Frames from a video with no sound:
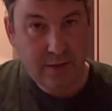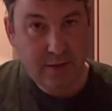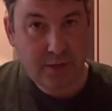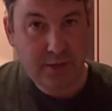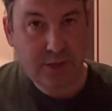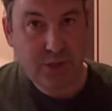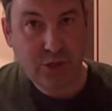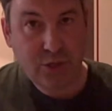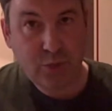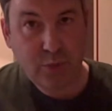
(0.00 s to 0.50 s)

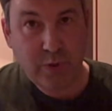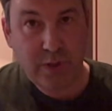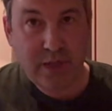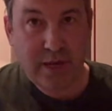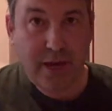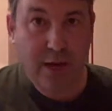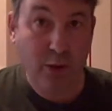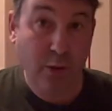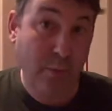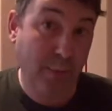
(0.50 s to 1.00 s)
it's just
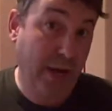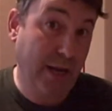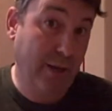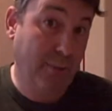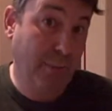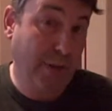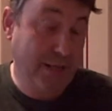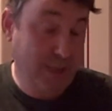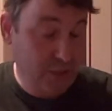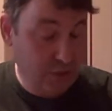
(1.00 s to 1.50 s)
within our minor
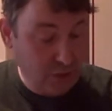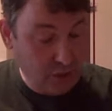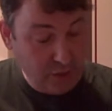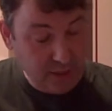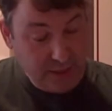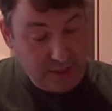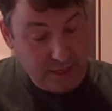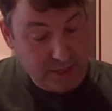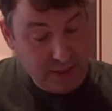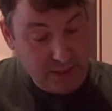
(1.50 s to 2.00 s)

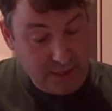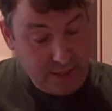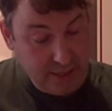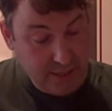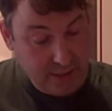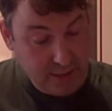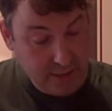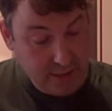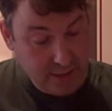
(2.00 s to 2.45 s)
pentatonic, actually.